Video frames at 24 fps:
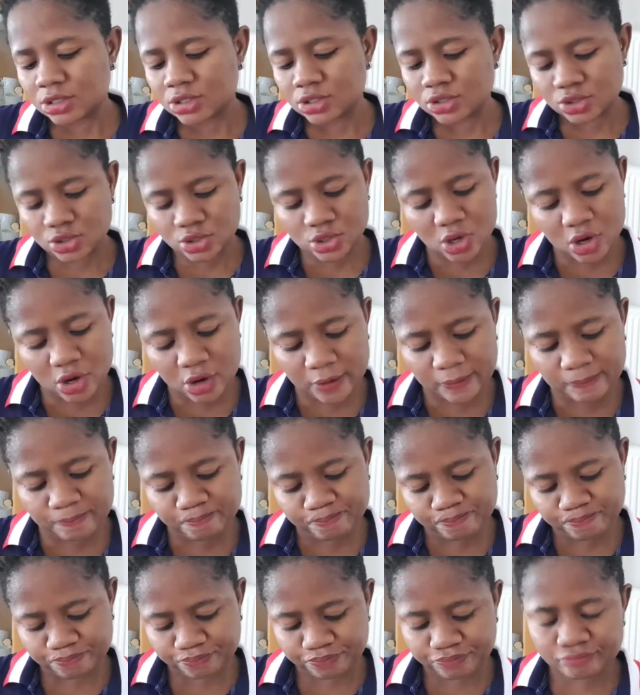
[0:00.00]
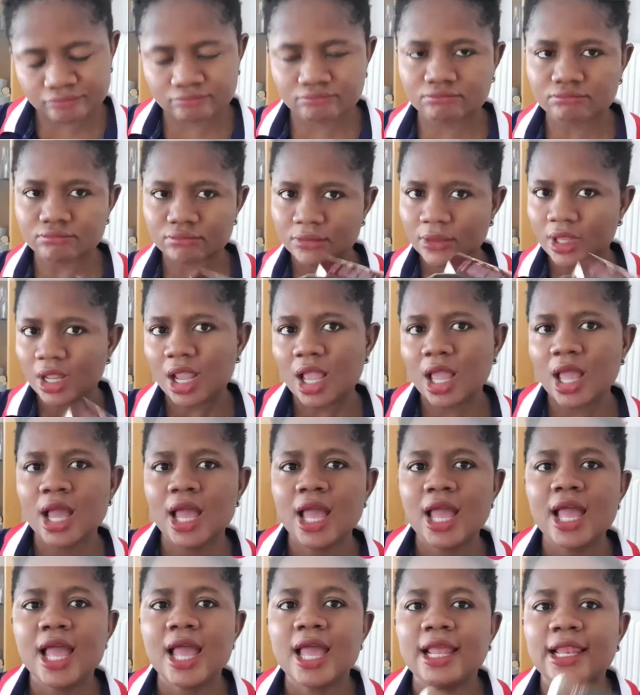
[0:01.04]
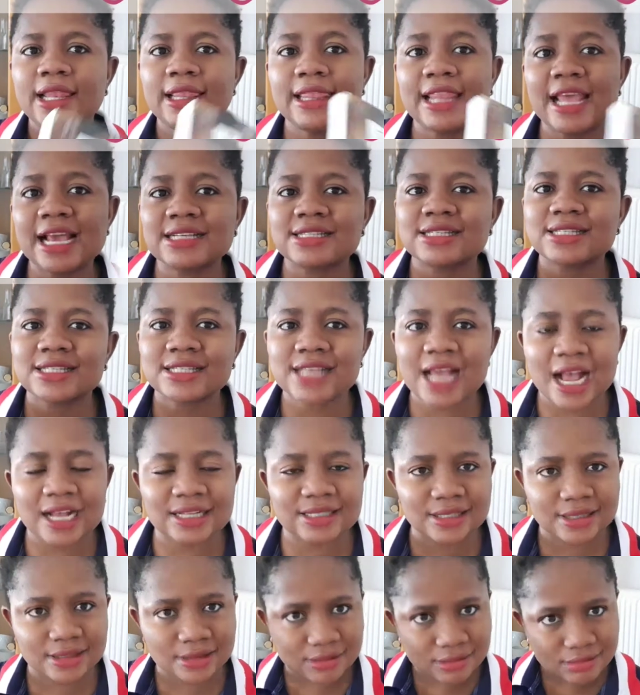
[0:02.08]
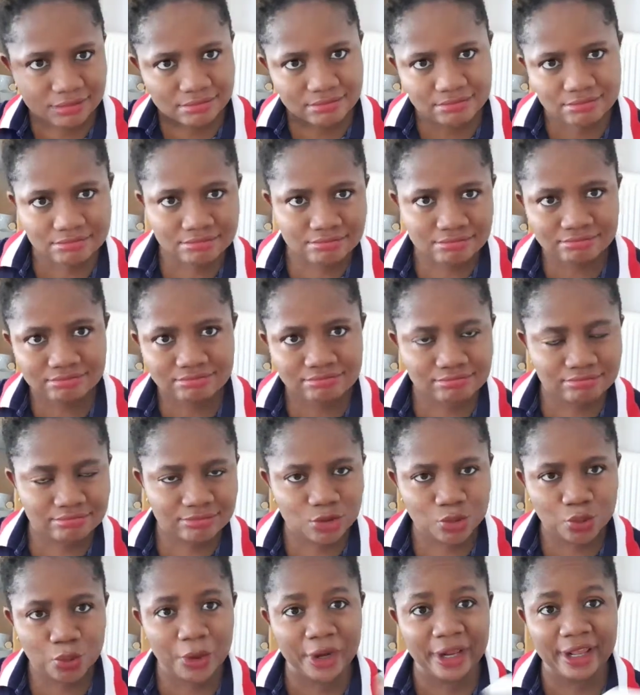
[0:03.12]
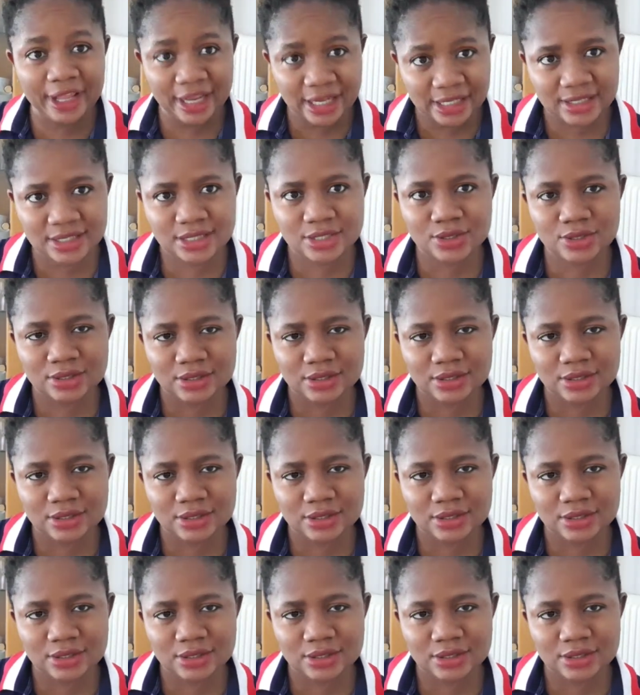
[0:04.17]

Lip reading: So let's start with it.